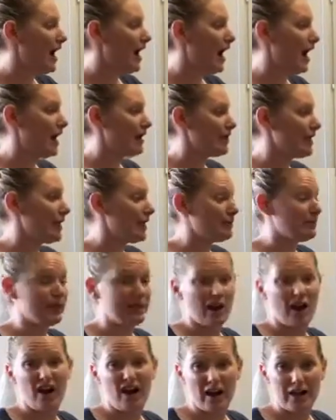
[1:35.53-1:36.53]
Are they
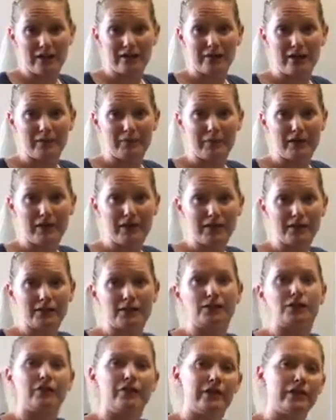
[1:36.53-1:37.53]
behind their peers,
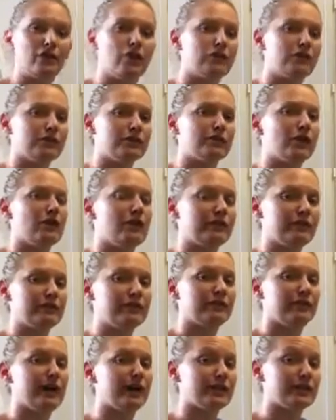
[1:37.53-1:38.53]
so they're not resolving
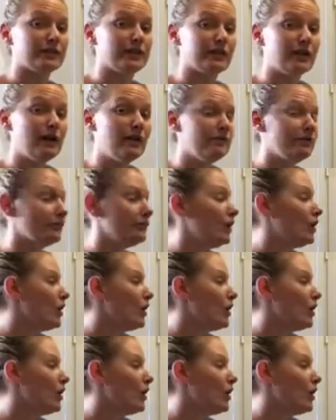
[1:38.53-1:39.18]
fast enough?